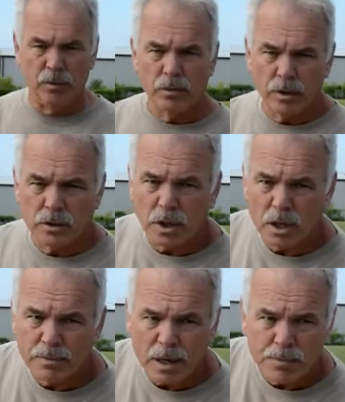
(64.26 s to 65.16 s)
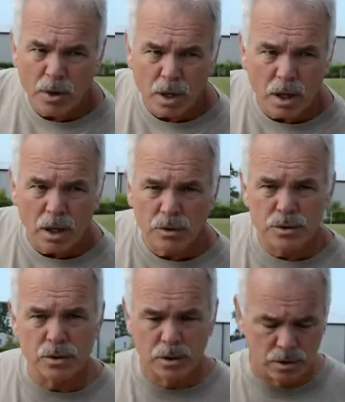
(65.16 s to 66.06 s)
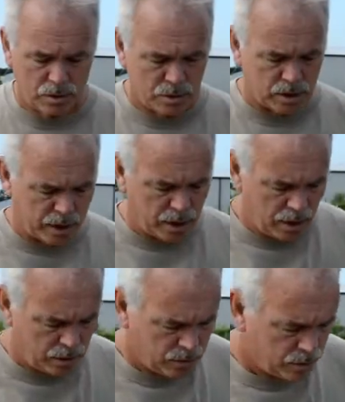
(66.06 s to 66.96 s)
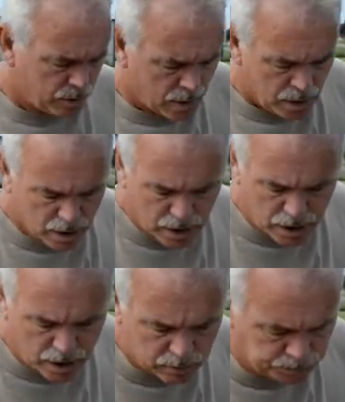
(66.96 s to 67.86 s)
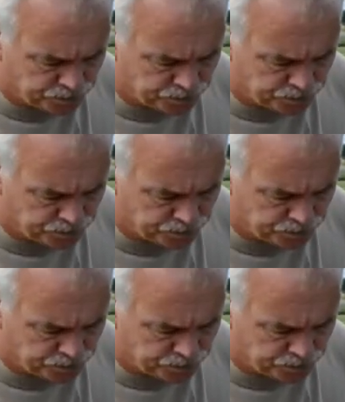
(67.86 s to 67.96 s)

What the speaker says: going to talk about prong collars today. A